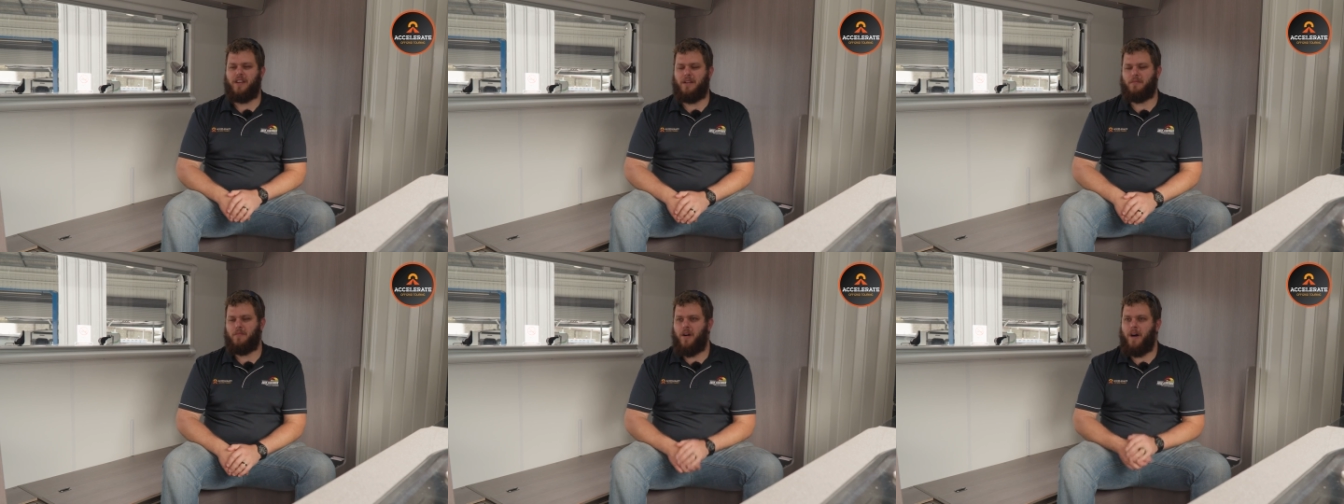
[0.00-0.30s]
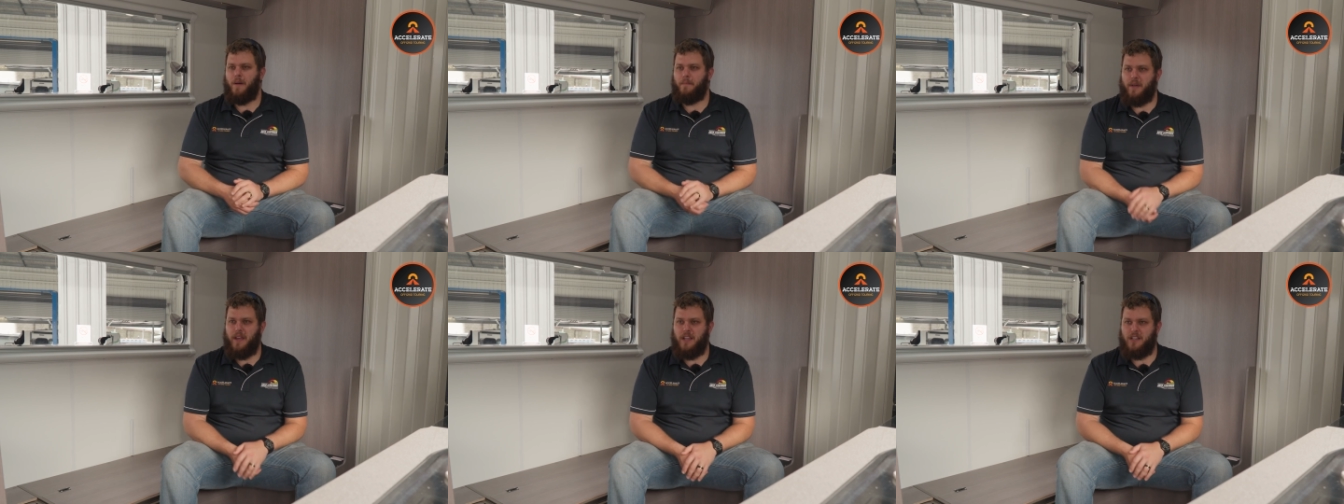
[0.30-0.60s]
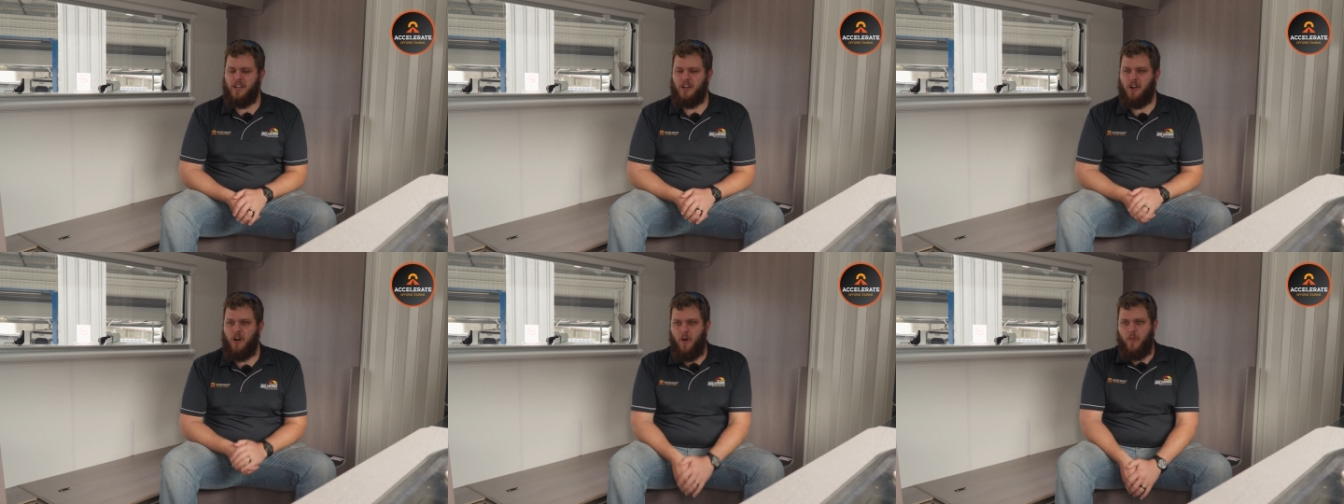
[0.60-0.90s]
in my
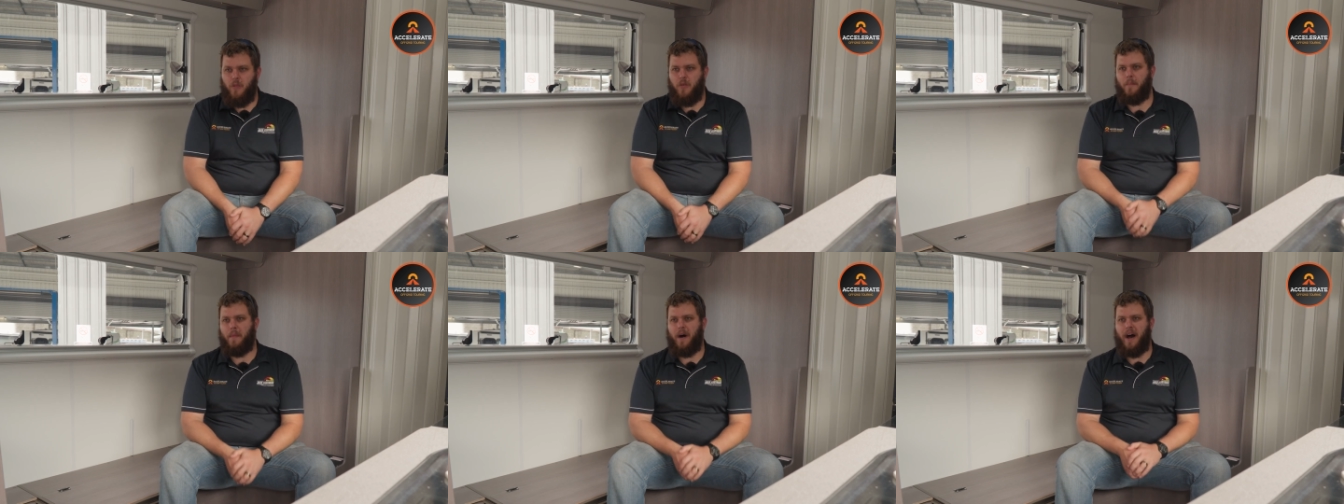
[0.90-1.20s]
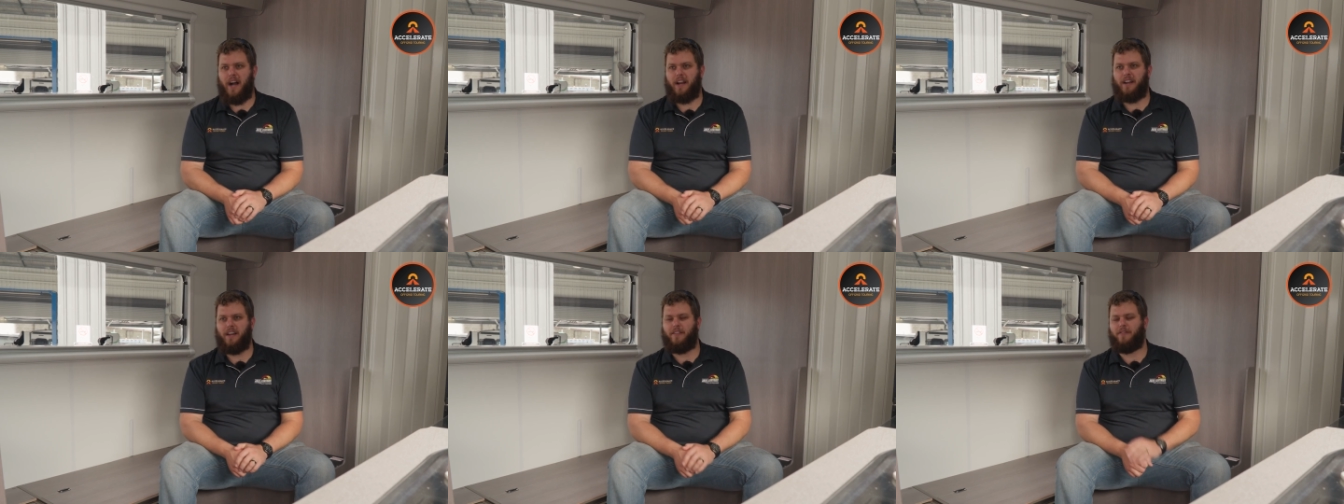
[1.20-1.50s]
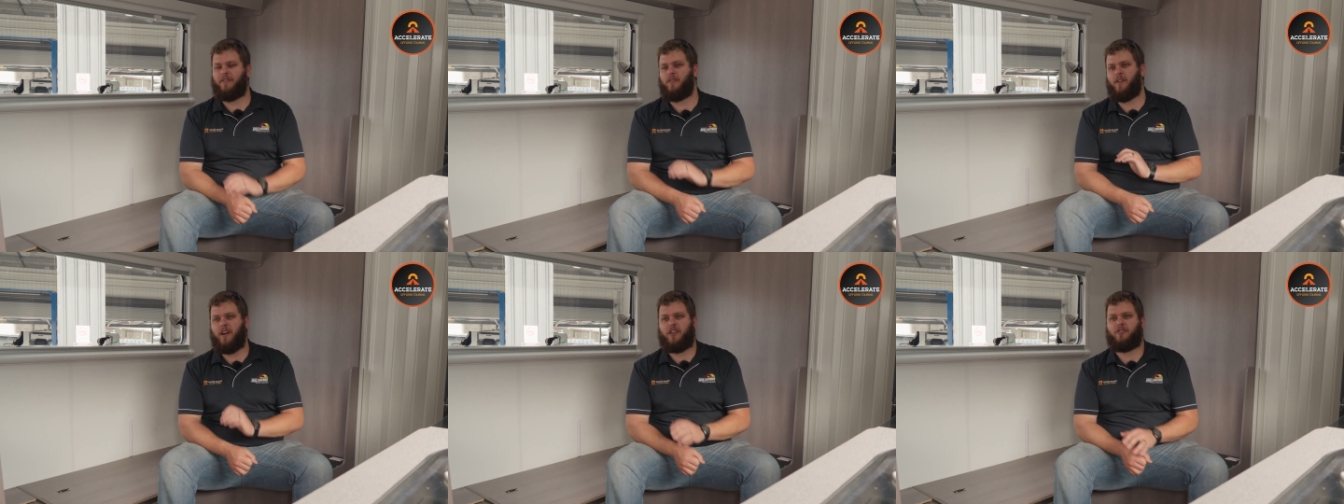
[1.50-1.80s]
opinion, on the market
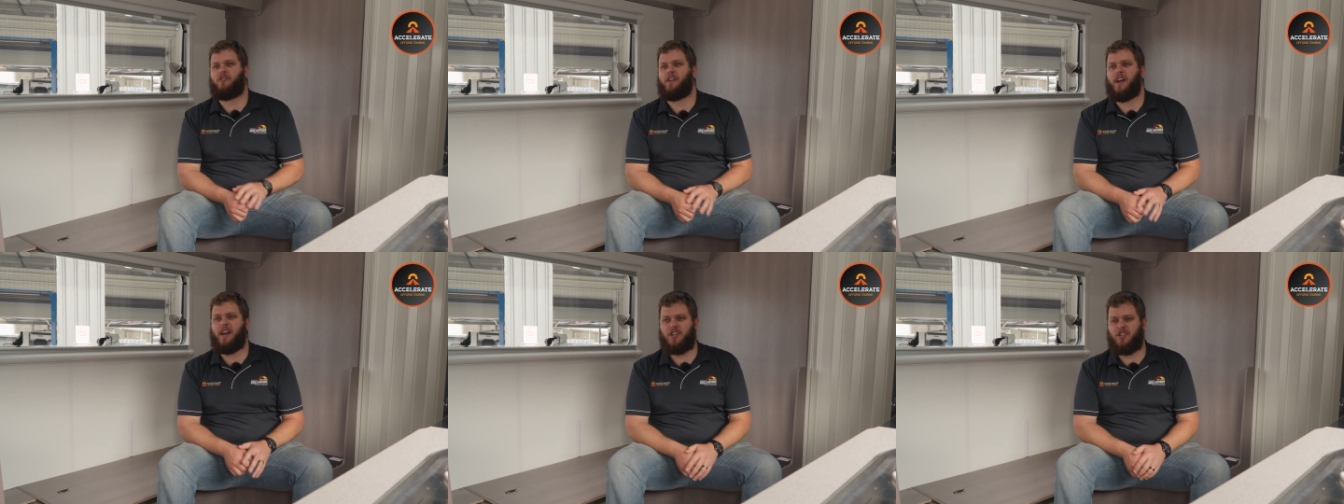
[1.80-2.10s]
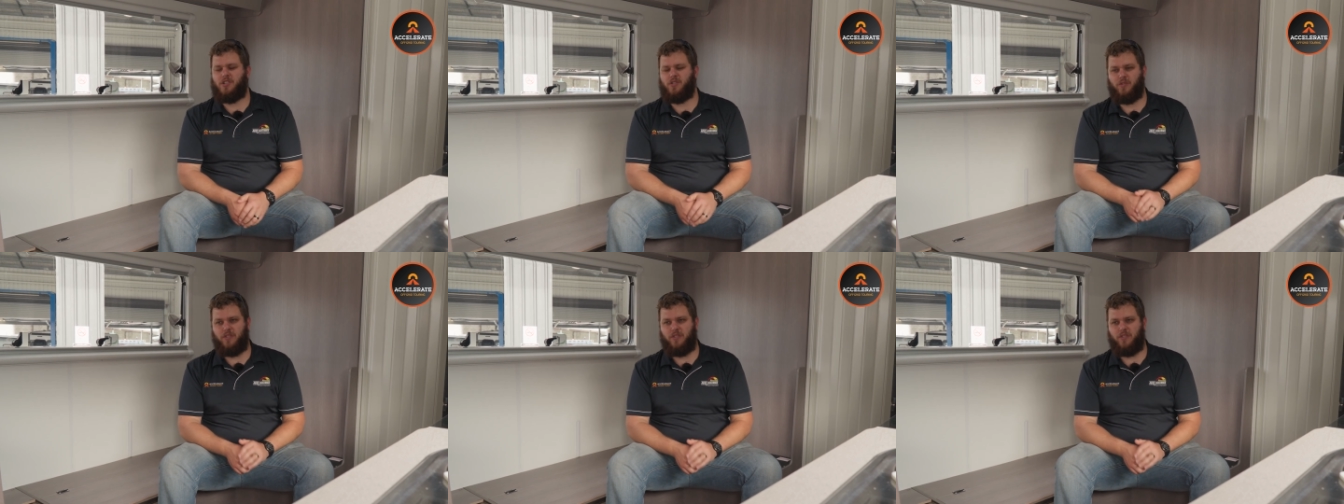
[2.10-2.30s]
for recreation recreational